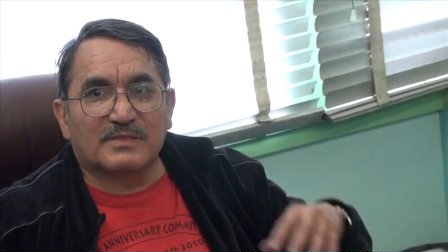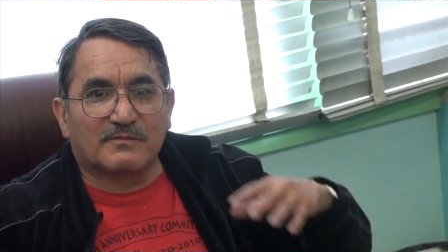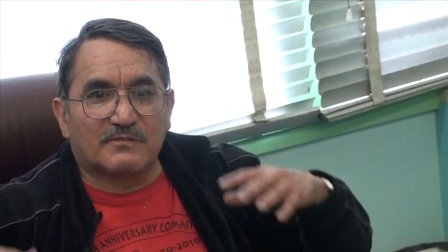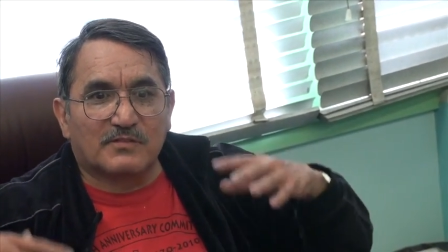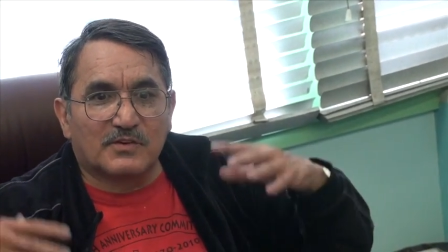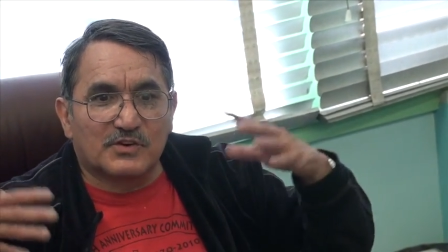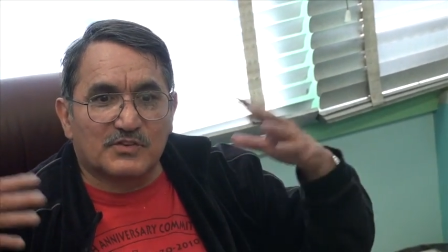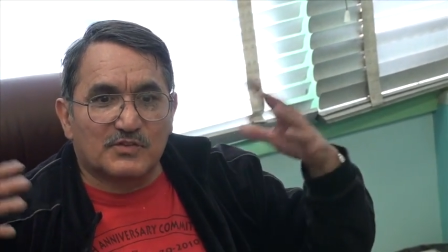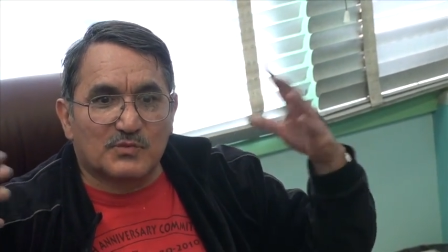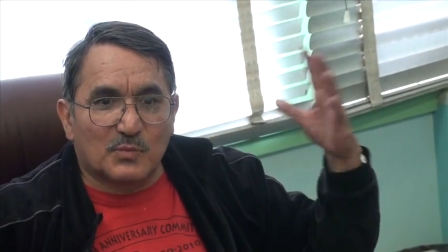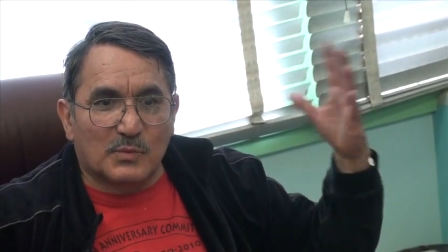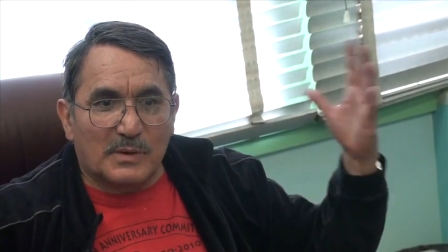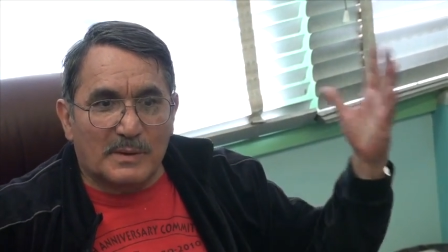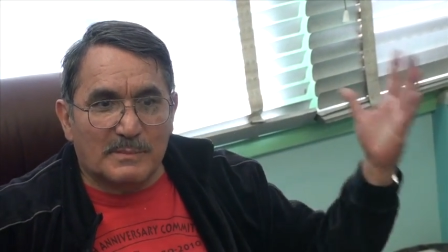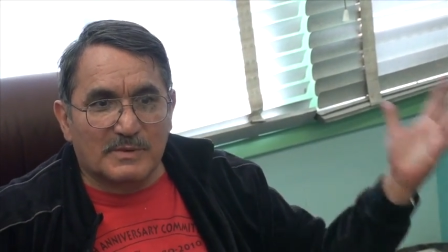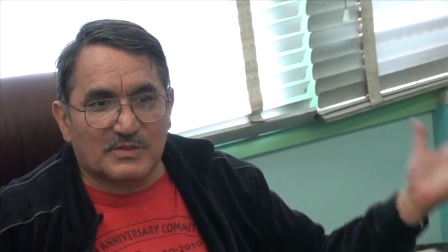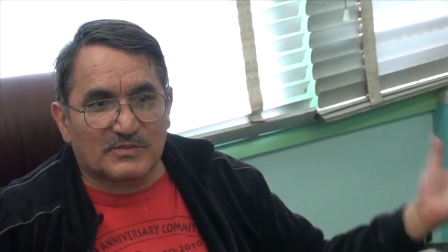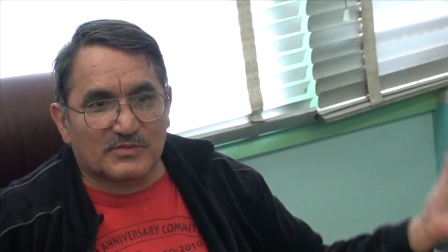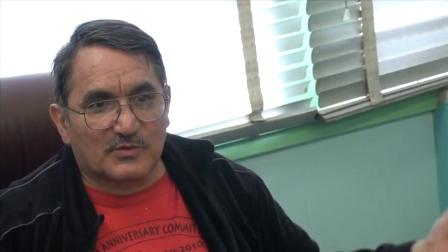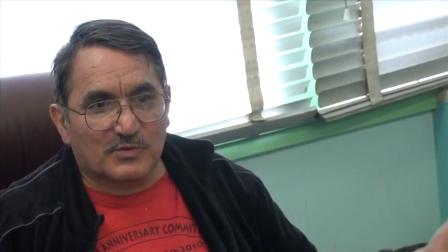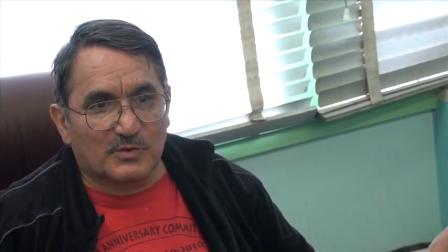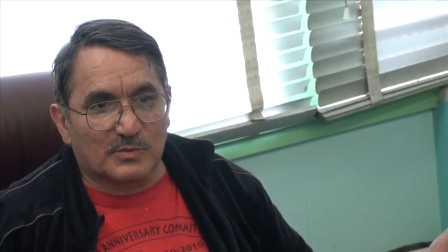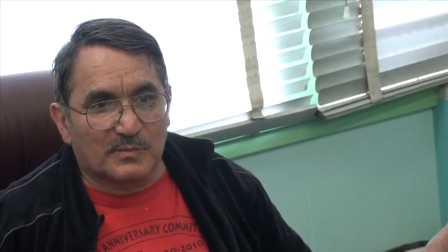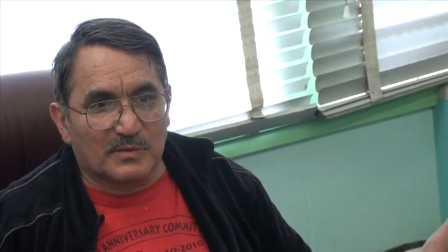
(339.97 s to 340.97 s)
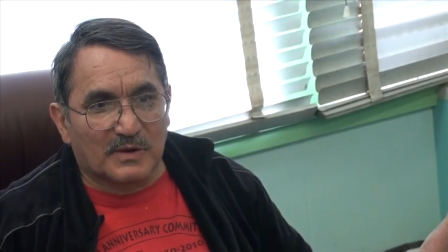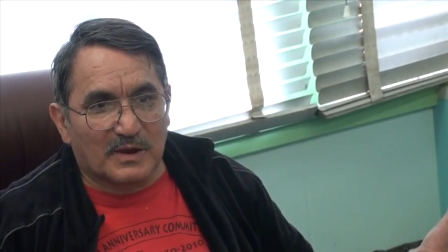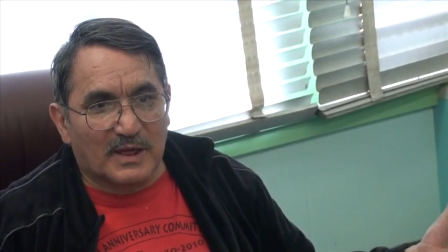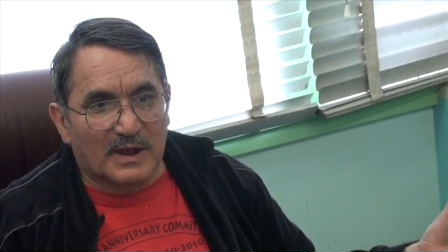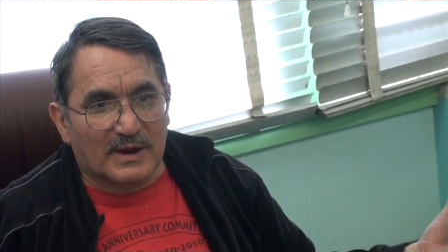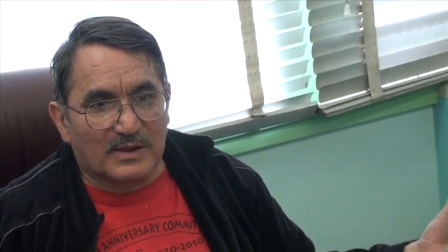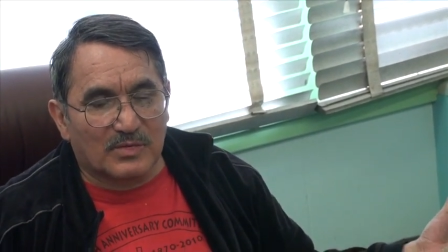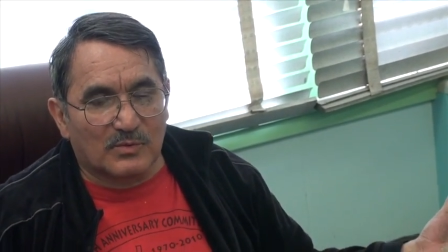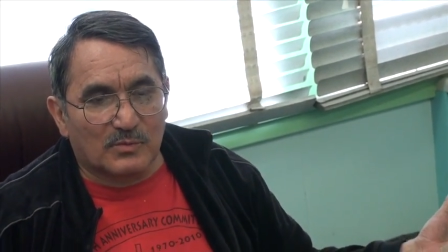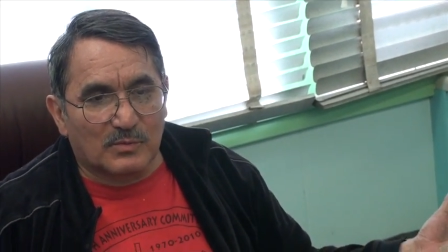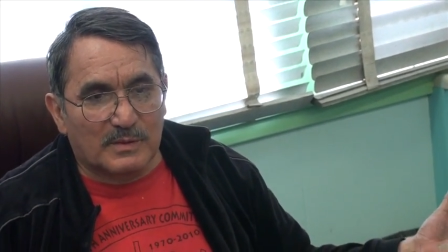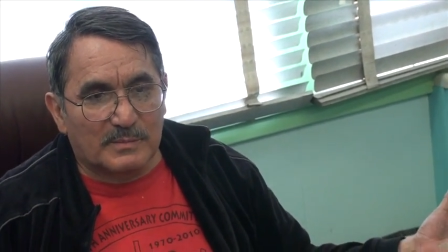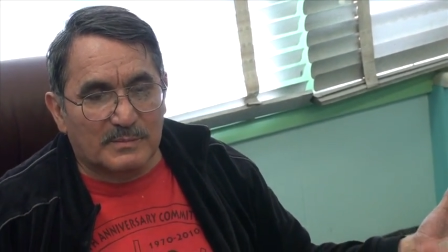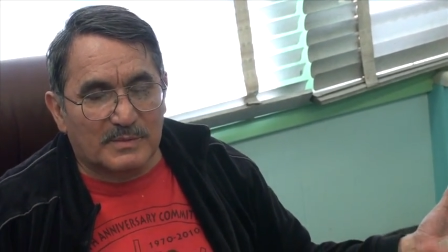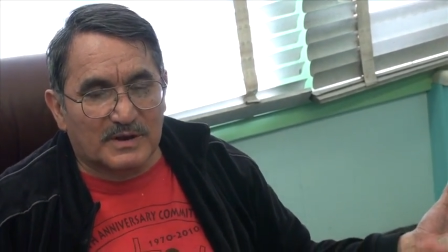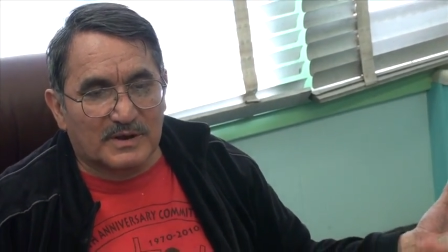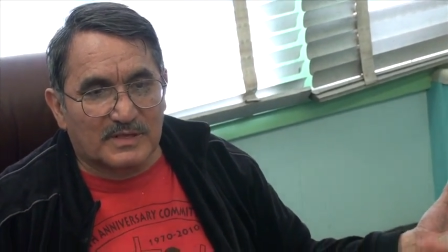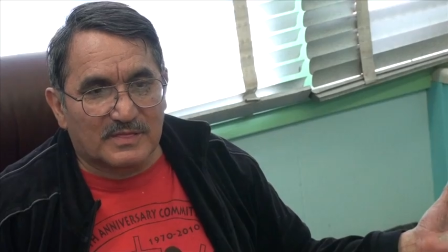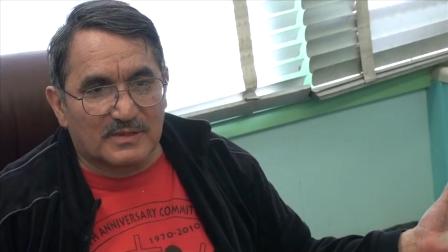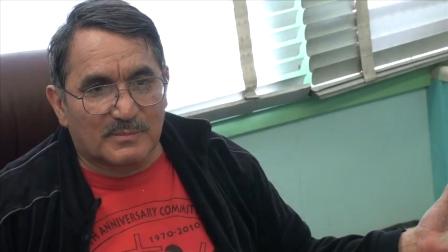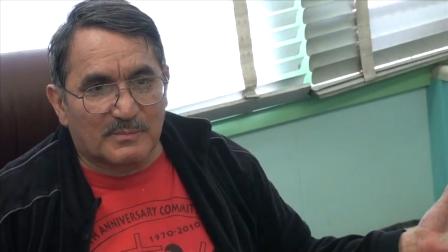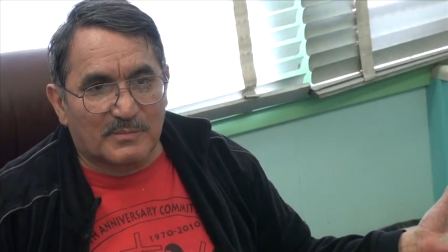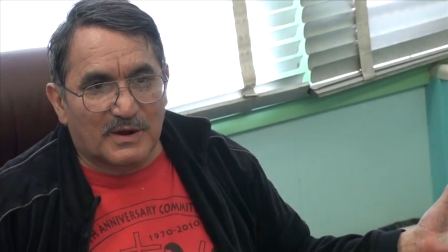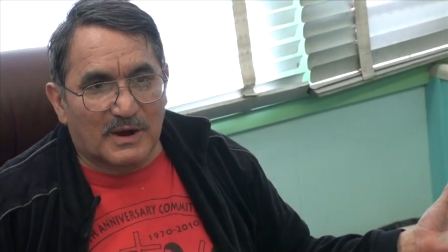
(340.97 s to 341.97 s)
The first women's group, a lot of the women
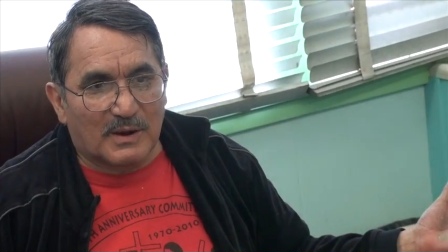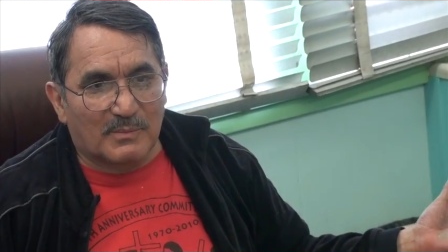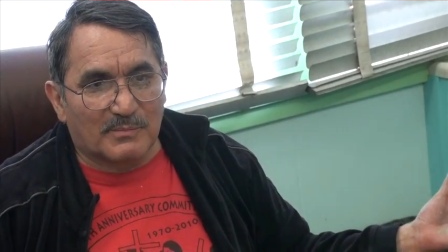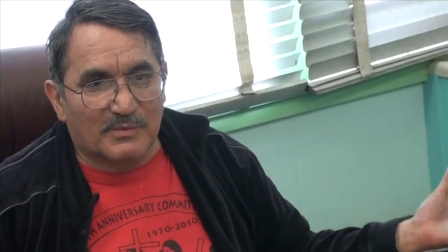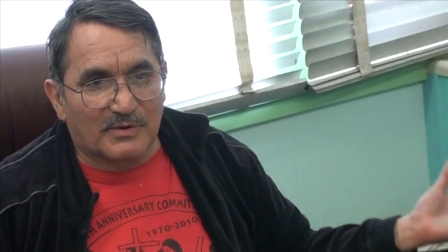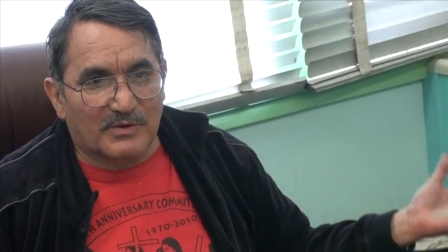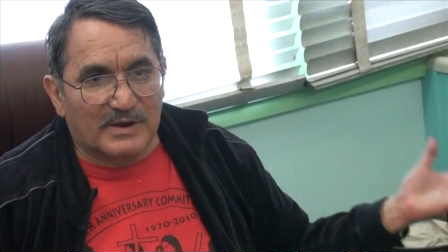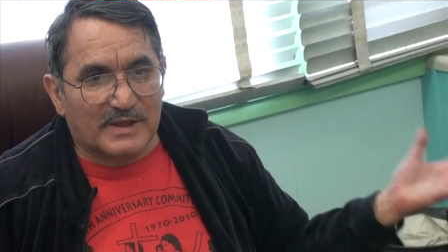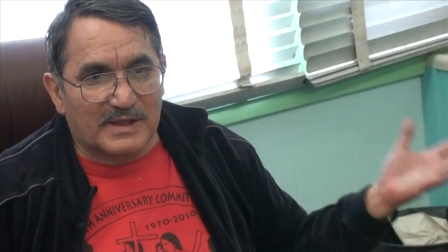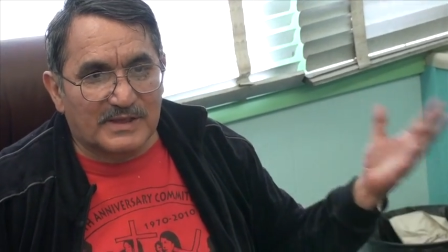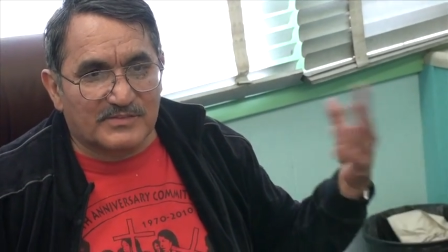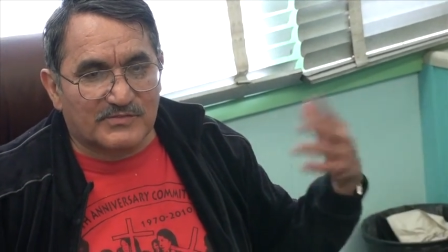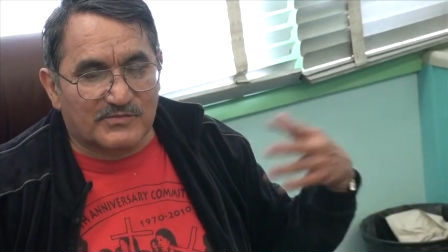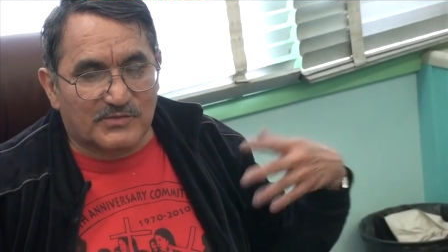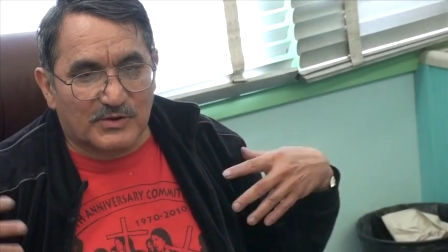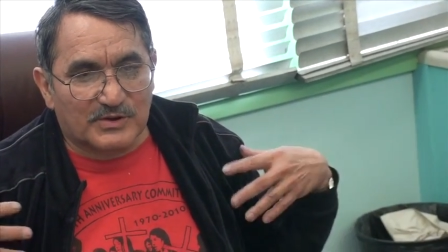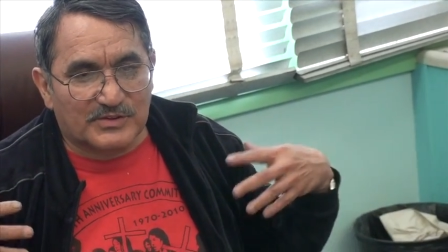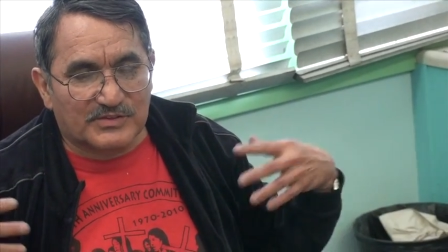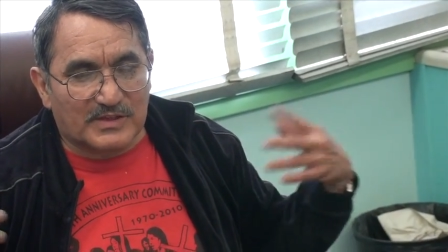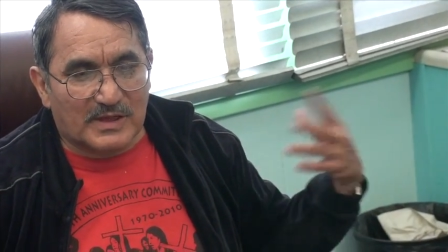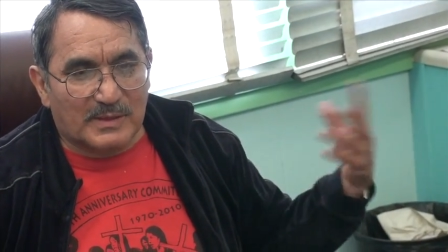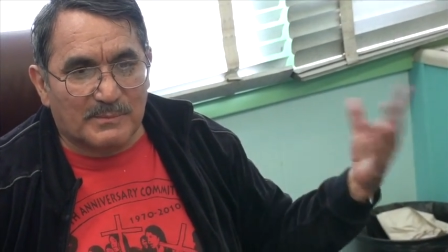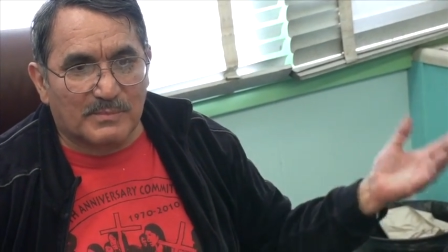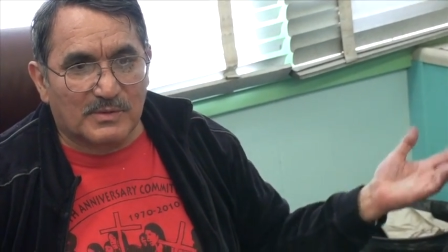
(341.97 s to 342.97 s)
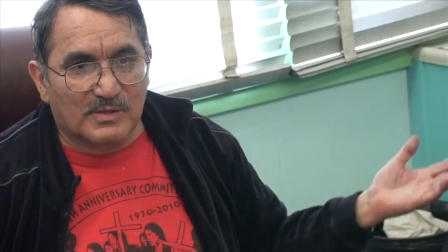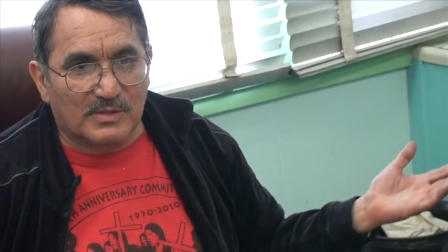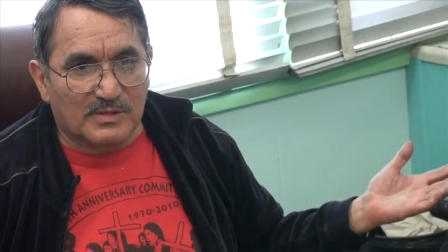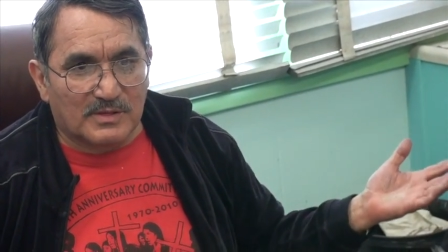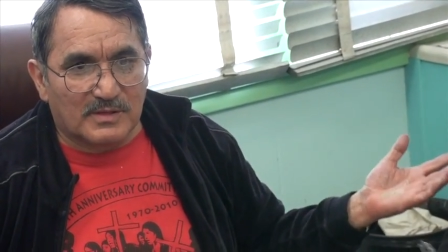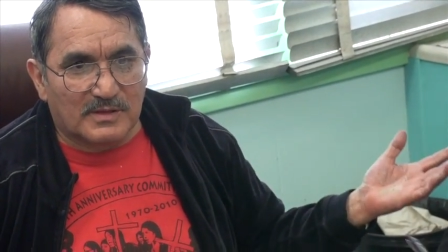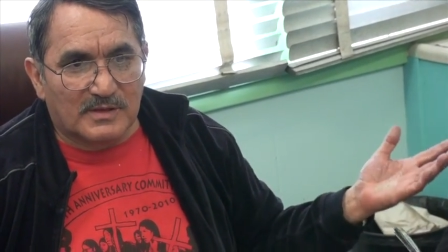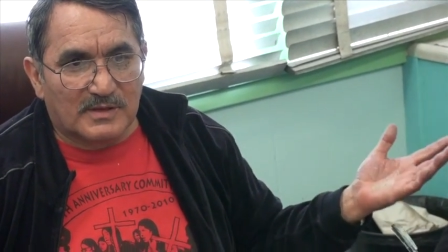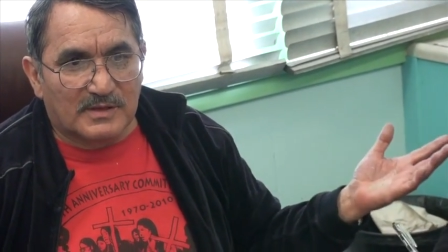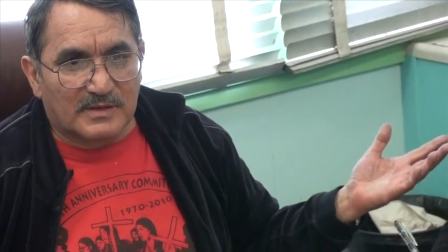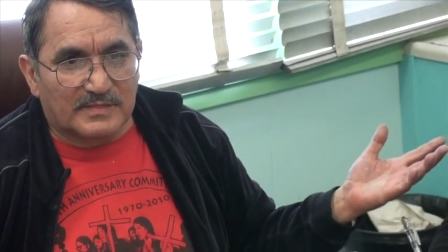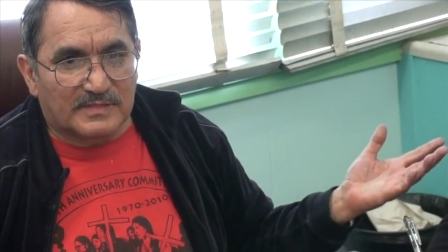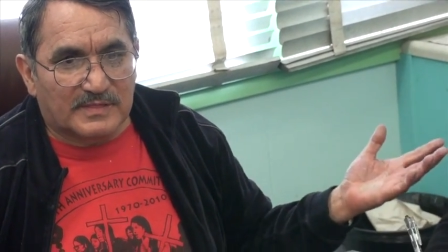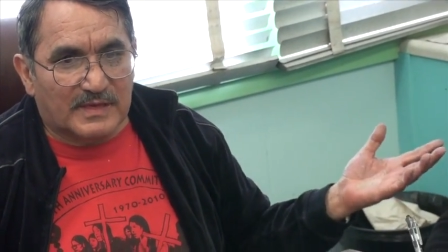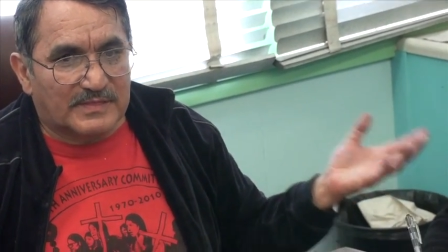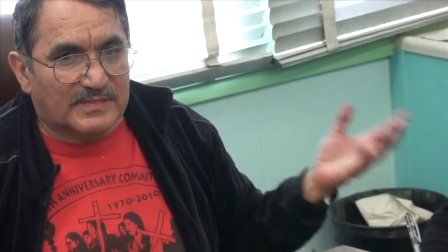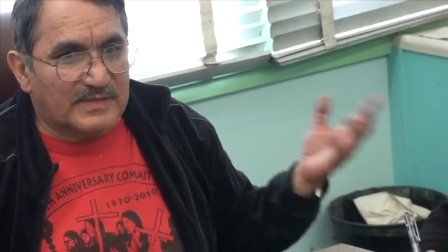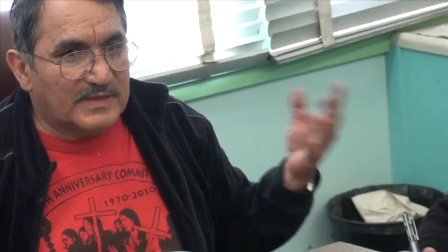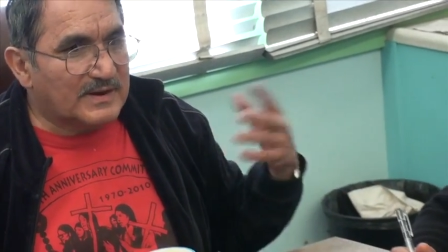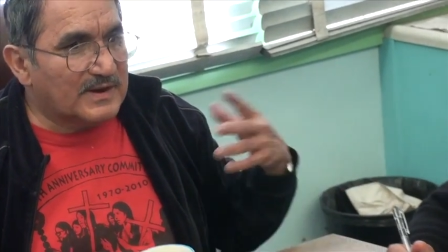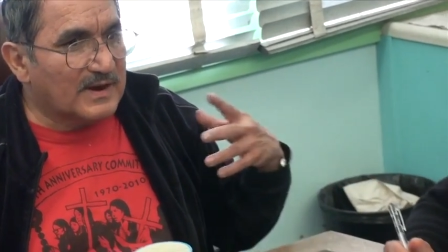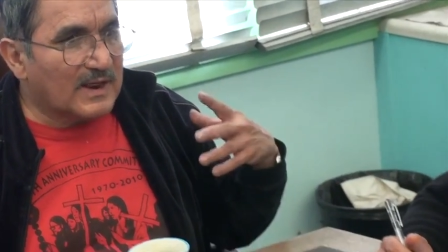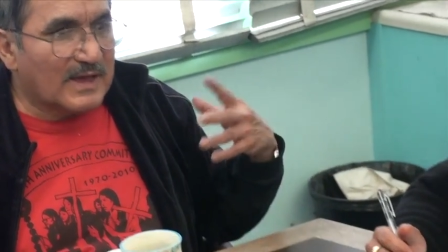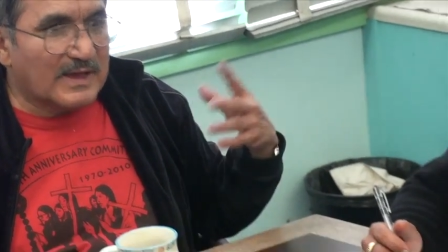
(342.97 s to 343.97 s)
in the Brown Berets, for example, they
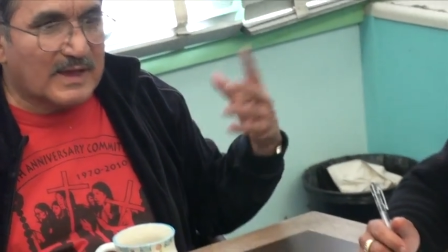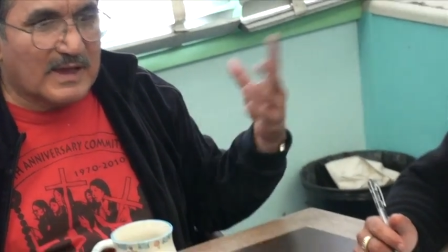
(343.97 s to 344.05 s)
didn't